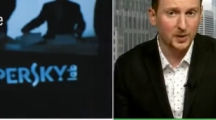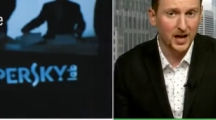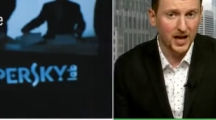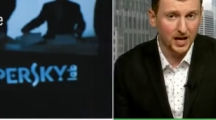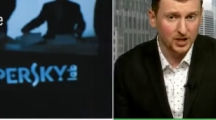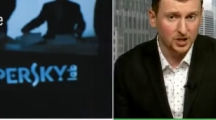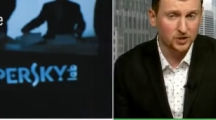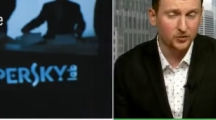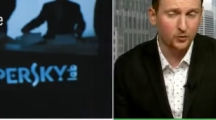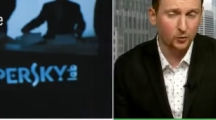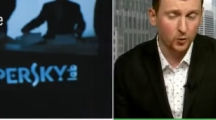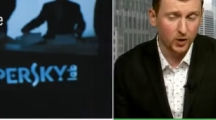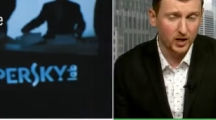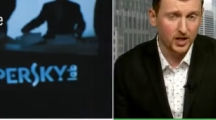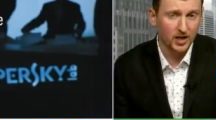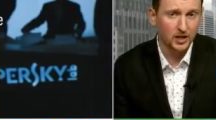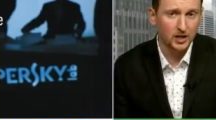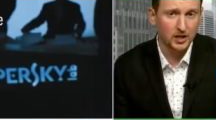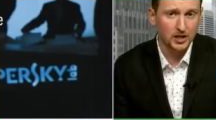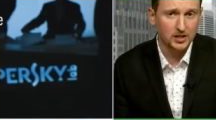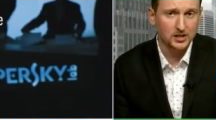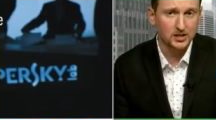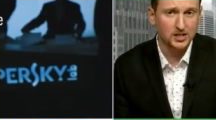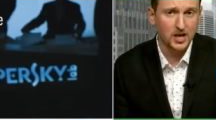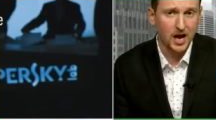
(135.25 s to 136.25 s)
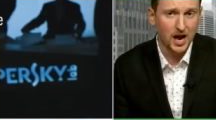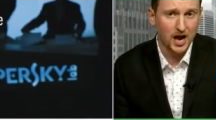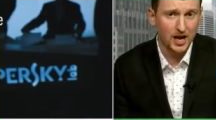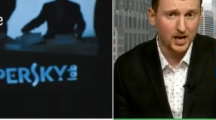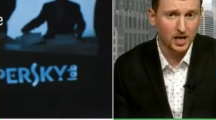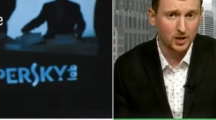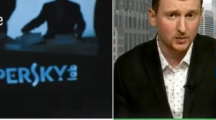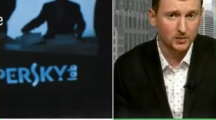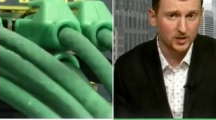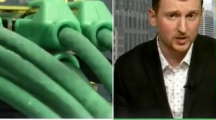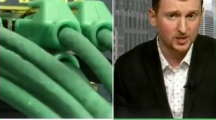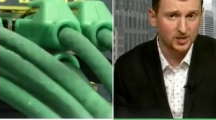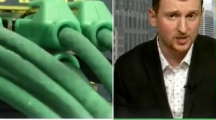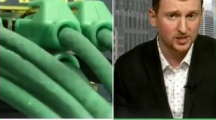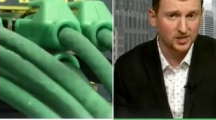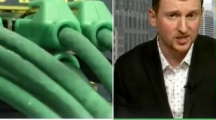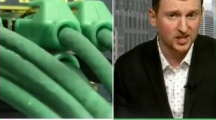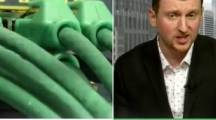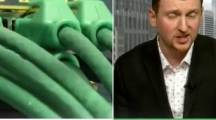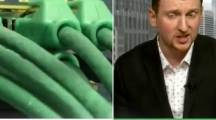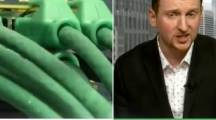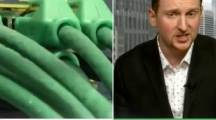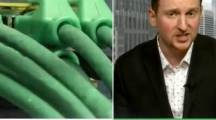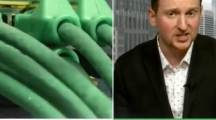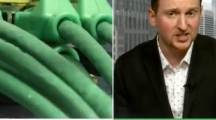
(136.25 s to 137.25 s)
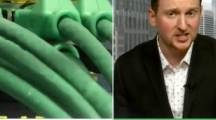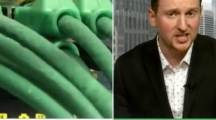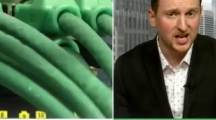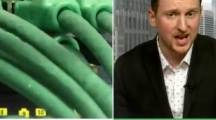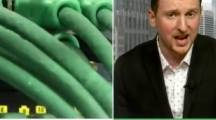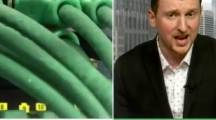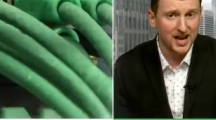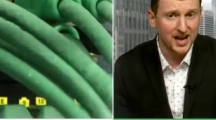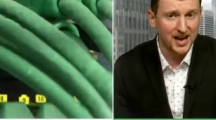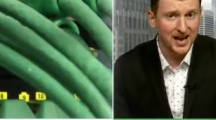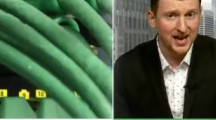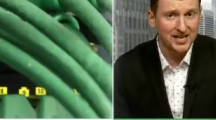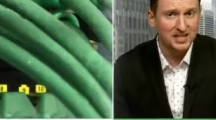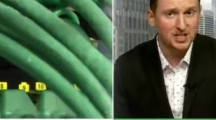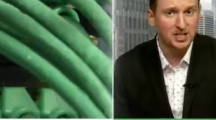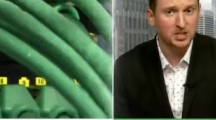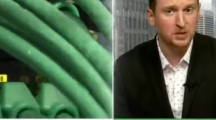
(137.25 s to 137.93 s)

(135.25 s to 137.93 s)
batch of WikiLeaks documents that the CIA